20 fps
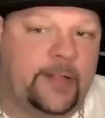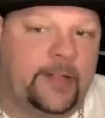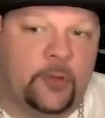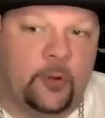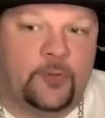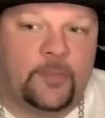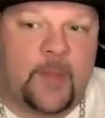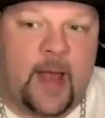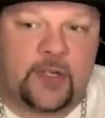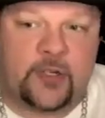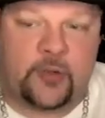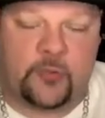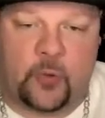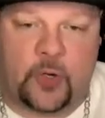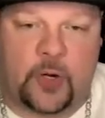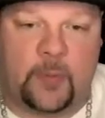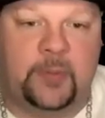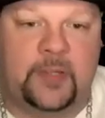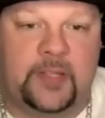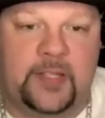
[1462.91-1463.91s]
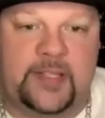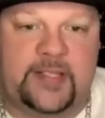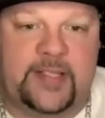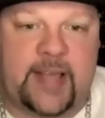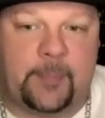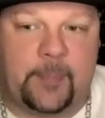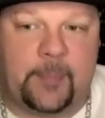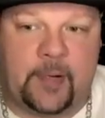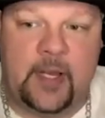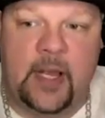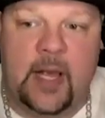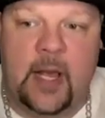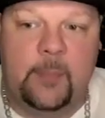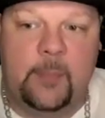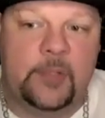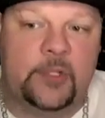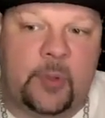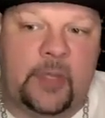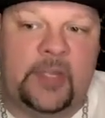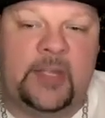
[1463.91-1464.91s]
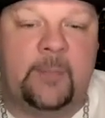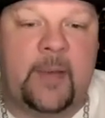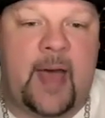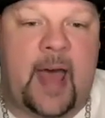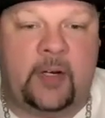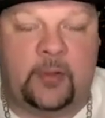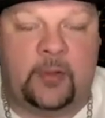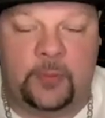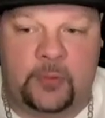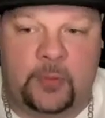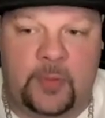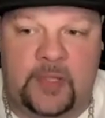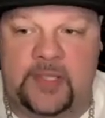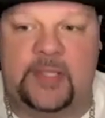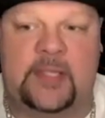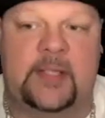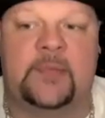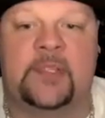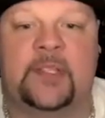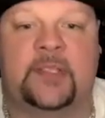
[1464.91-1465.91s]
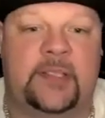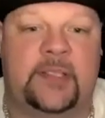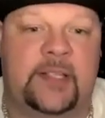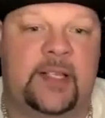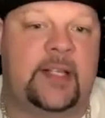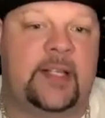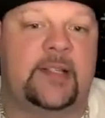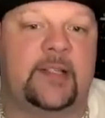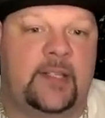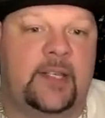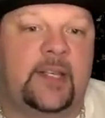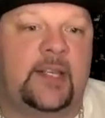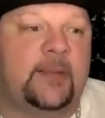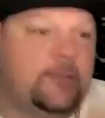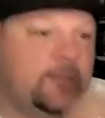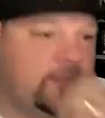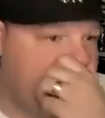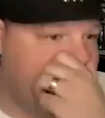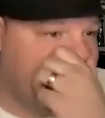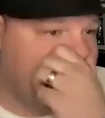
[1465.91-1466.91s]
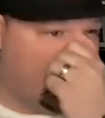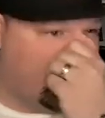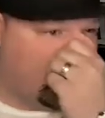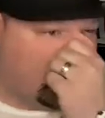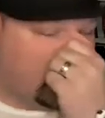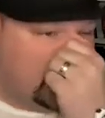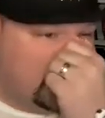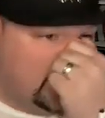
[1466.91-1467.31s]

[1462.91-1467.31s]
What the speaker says: Those matches were completely separate between the battle between Team Selena and Team Cesar.